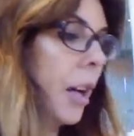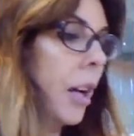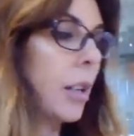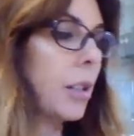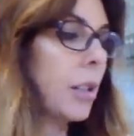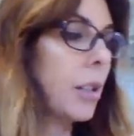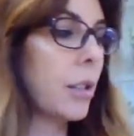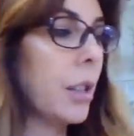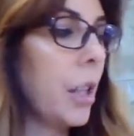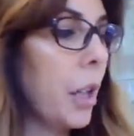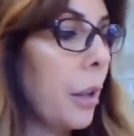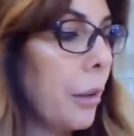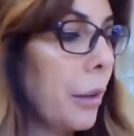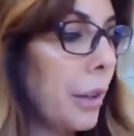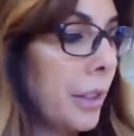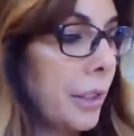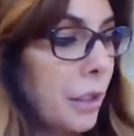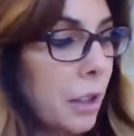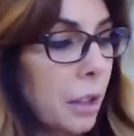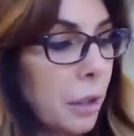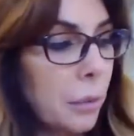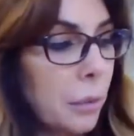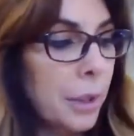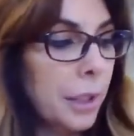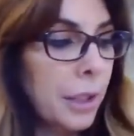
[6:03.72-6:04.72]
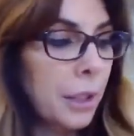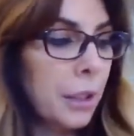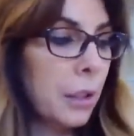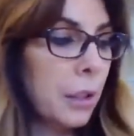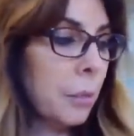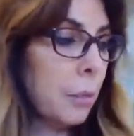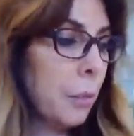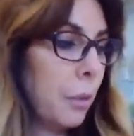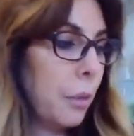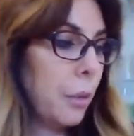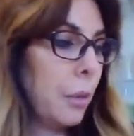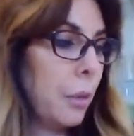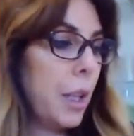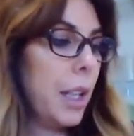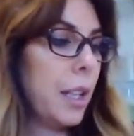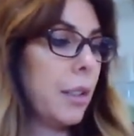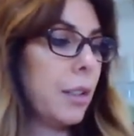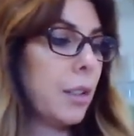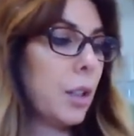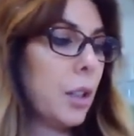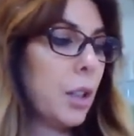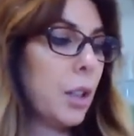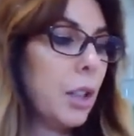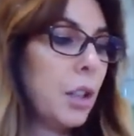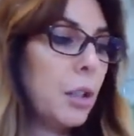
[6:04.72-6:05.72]
so it's coming up with
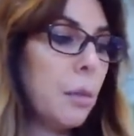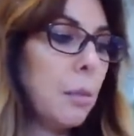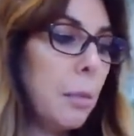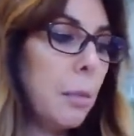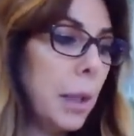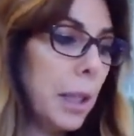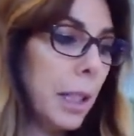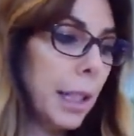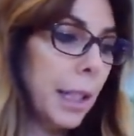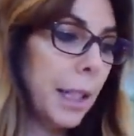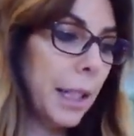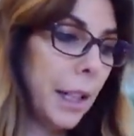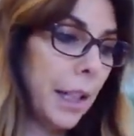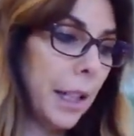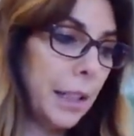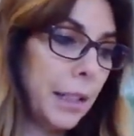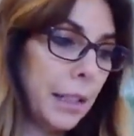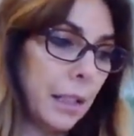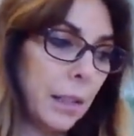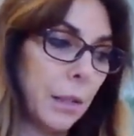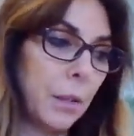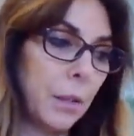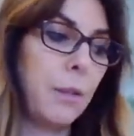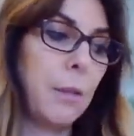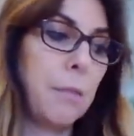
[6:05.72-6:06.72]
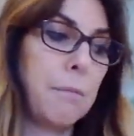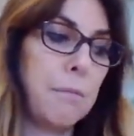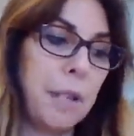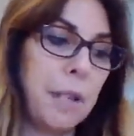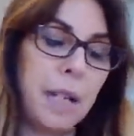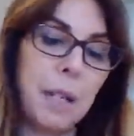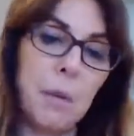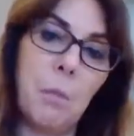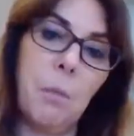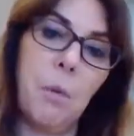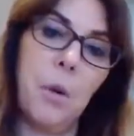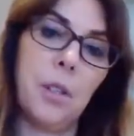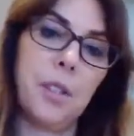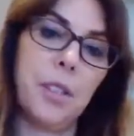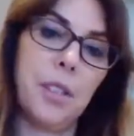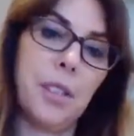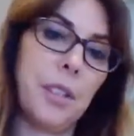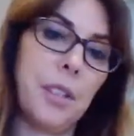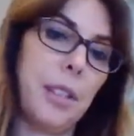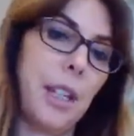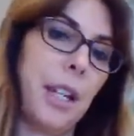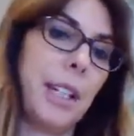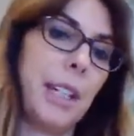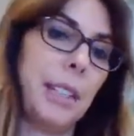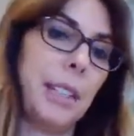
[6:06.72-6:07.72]
humiliated for being
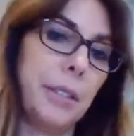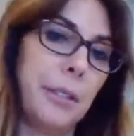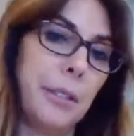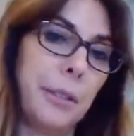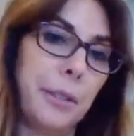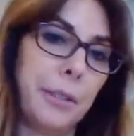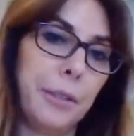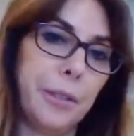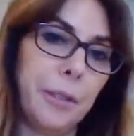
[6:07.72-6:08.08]
oneself.